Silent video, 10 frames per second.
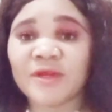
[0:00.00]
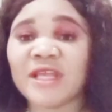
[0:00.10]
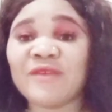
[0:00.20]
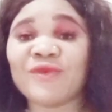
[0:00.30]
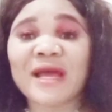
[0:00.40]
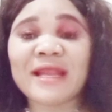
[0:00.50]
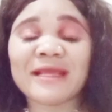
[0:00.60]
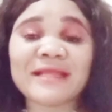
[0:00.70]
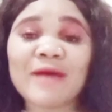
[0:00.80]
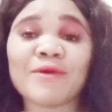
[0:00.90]
If you are the
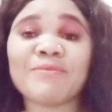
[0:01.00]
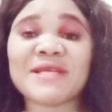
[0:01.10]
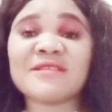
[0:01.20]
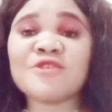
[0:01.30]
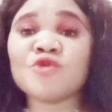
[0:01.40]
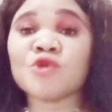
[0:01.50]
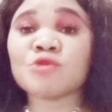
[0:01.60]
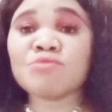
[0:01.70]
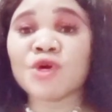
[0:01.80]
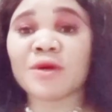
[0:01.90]
type of person you
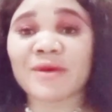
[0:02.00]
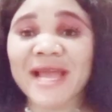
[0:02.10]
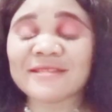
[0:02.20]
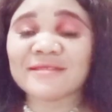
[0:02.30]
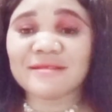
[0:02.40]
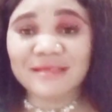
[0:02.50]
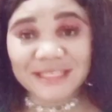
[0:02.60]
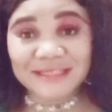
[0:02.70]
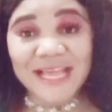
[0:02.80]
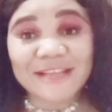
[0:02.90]
smoke, right?
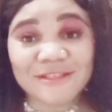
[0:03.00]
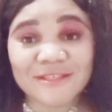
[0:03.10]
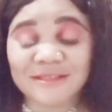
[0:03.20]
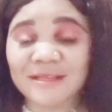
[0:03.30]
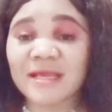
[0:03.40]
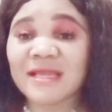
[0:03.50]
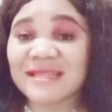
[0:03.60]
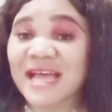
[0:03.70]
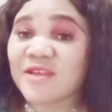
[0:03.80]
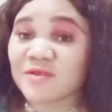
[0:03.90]
Is ashes.
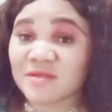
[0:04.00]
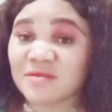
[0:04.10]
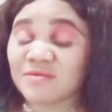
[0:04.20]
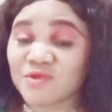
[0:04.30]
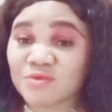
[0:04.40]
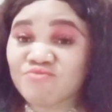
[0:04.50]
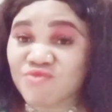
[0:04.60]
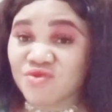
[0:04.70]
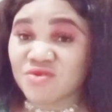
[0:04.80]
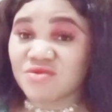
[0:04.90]
That your
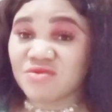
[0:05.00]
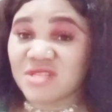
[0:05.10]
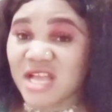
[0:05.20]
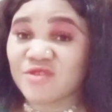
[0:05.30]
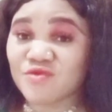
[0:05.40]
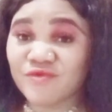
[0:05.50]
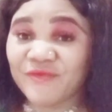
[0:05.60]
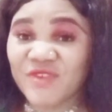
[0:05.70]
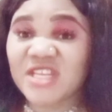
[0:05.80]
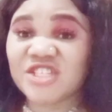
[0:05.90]
smoke that you
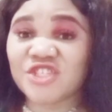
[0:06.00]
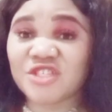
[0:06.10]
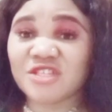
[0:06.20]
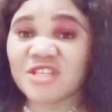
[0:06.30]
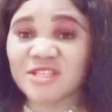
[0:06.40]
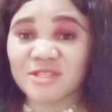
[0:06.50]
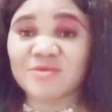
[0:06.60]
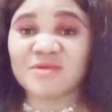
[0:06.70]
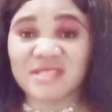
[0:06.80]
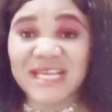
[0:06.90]
finish
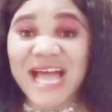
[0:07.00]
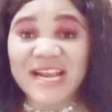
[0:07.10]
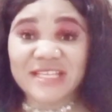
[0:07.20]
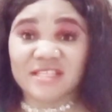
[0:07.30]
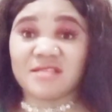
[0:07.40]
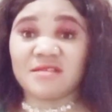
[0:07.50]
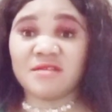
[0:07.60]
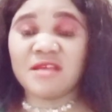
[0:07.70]
cigarettes.